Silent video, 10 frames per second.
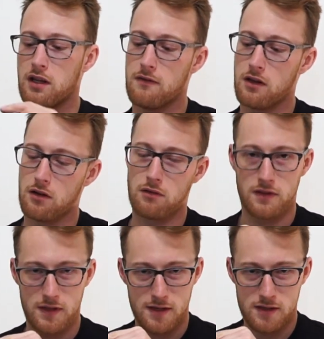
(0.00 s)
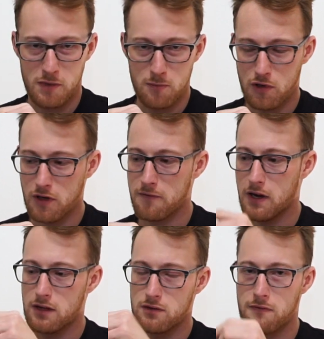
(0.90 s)
even though this has been
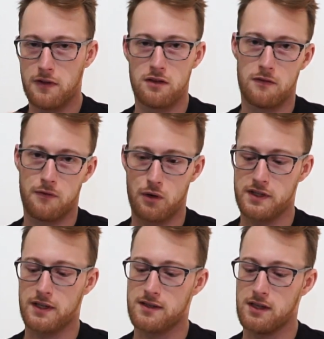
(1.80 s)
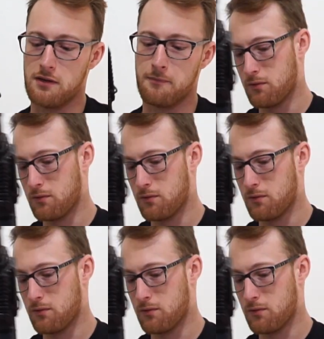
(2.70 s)
modified to fit the 416.